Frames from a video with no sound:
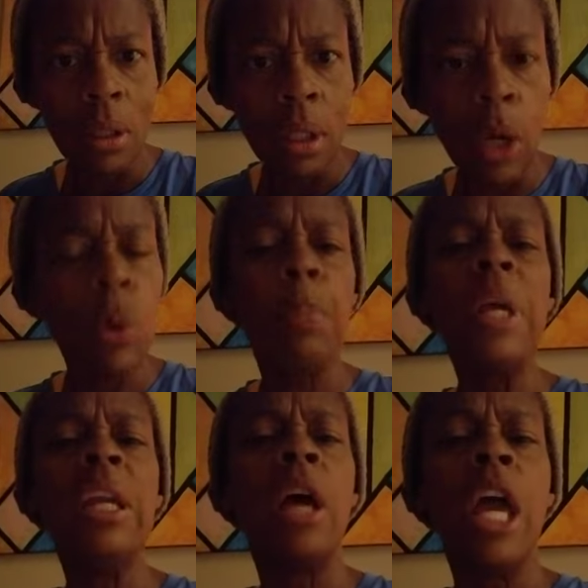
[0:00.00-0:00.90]
And we're
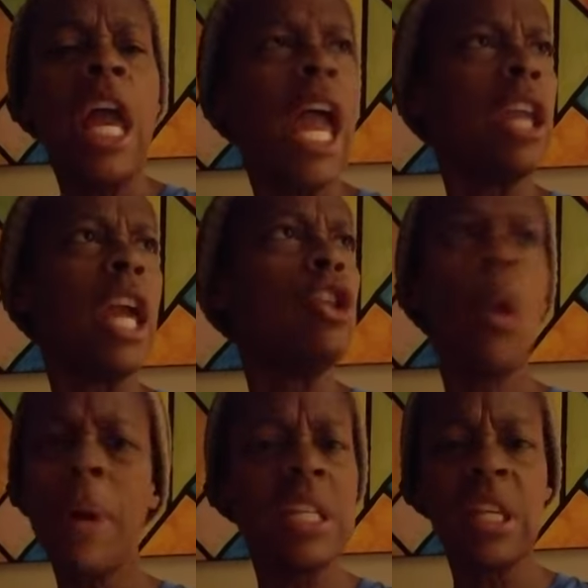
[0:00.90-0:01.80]
being, a, and, and
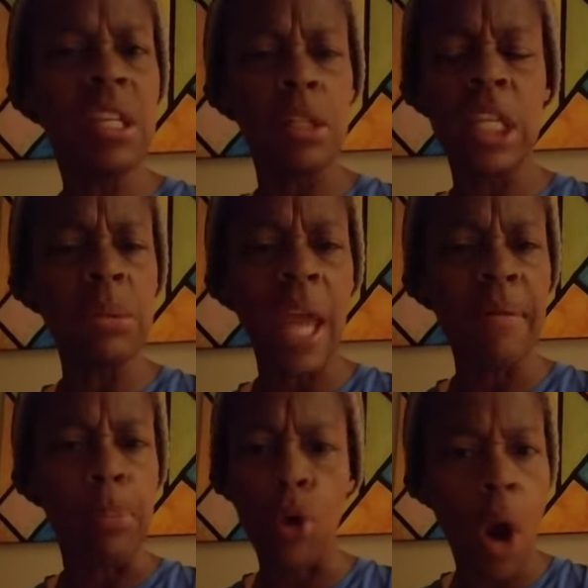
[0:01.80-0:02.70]
nobody seems to
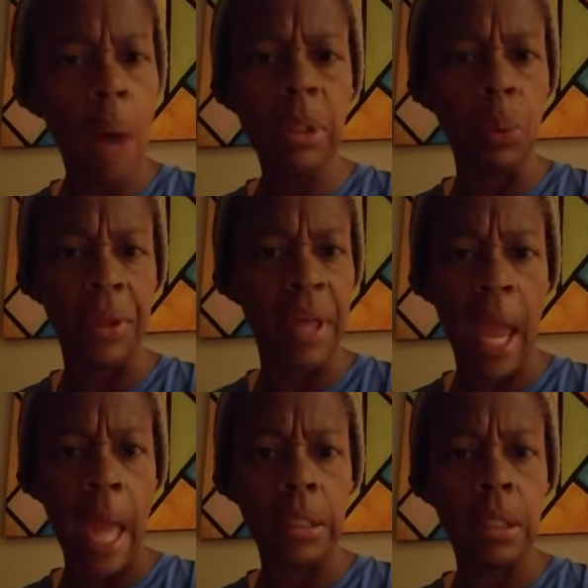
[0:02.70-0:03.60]
have a problem with
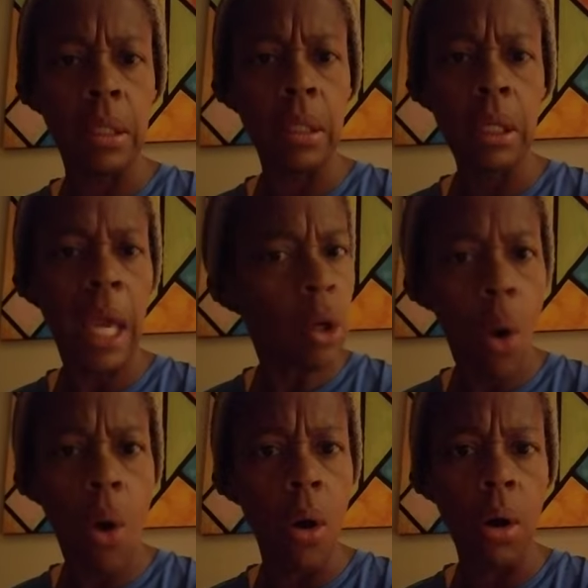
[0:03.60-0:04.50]
that at
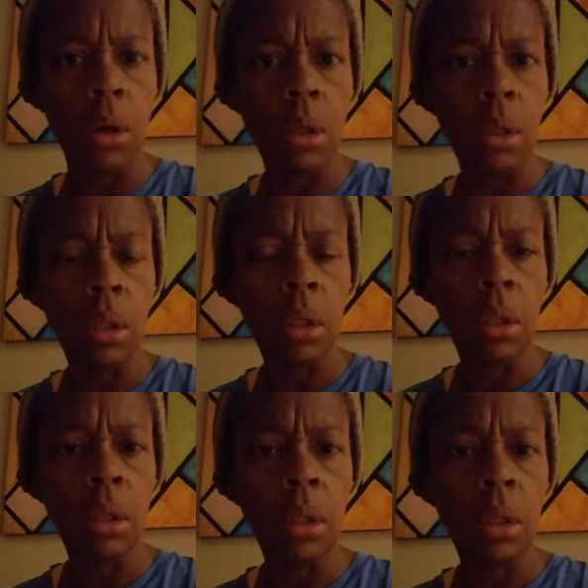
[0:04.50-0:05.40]
all.
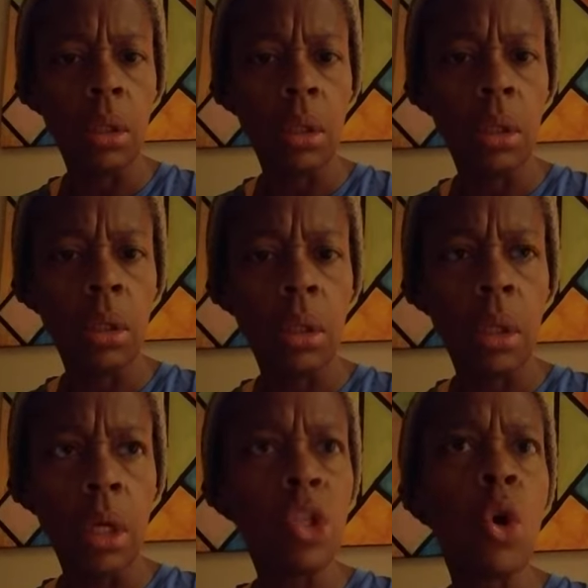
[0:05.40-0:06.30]

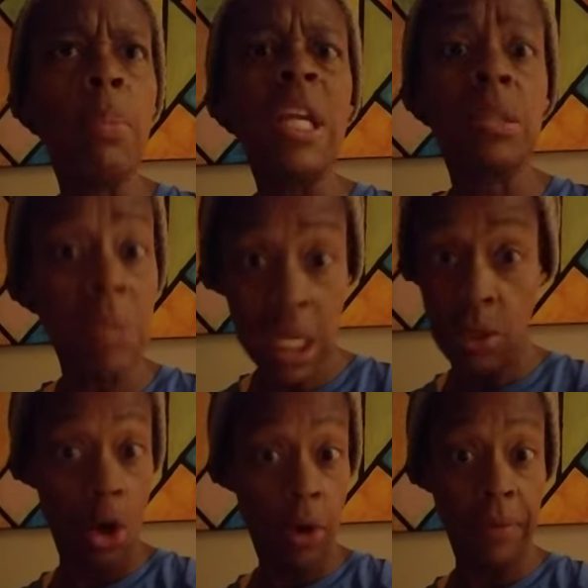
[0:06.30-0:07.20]
And so it makes me
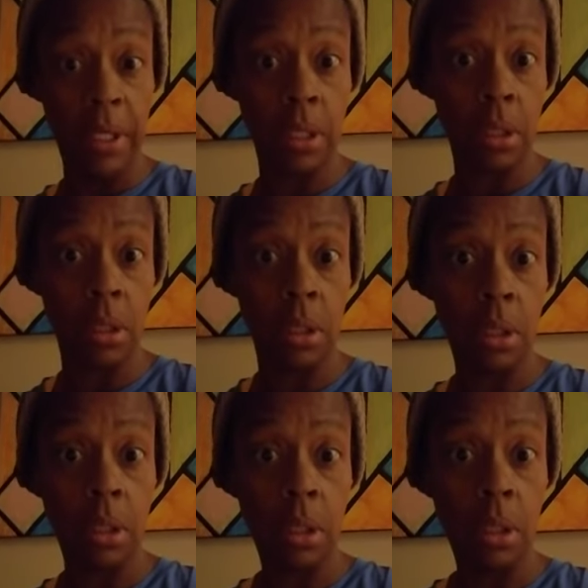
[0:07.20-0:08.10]
nervous
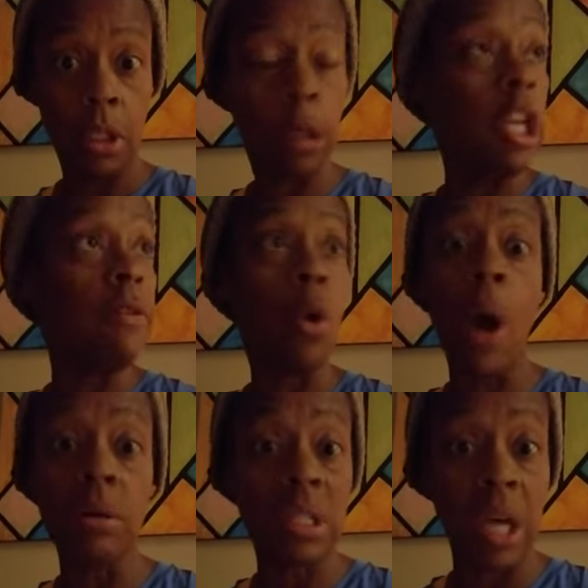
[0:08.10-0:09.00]
to even go
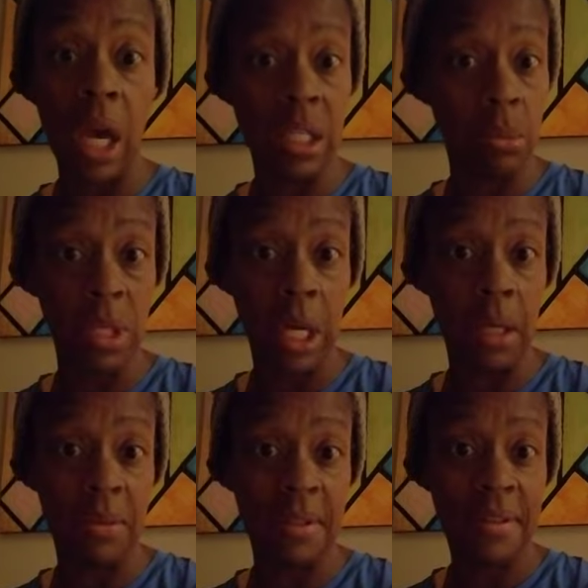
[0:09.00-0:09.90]
outside
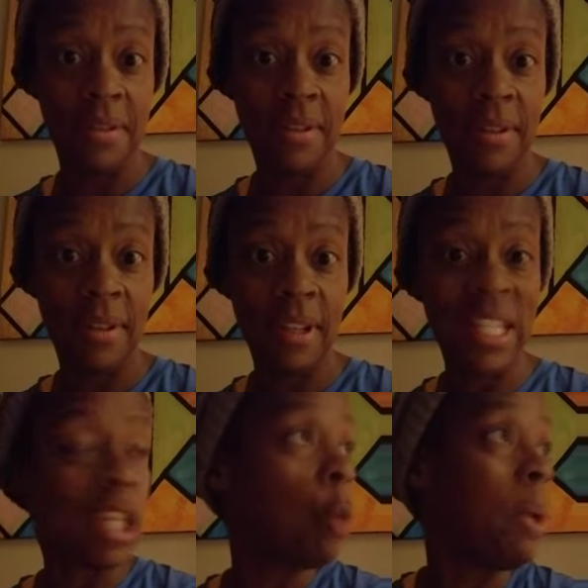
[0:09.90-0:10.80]
sometimes.
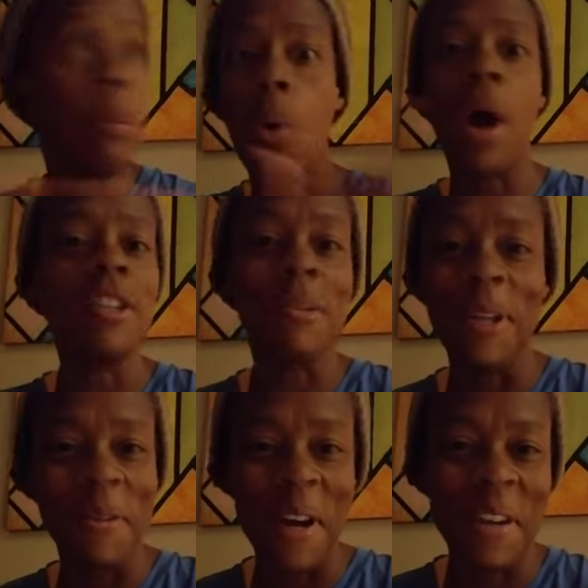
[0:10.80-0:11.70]
Because I know people watching
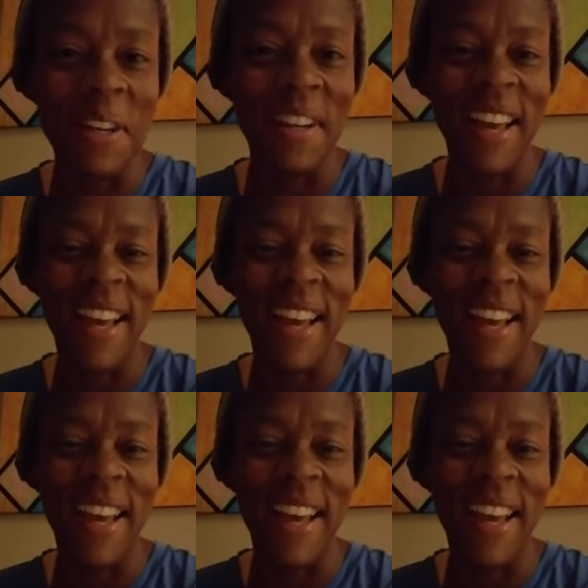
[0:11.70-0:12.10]
me around here.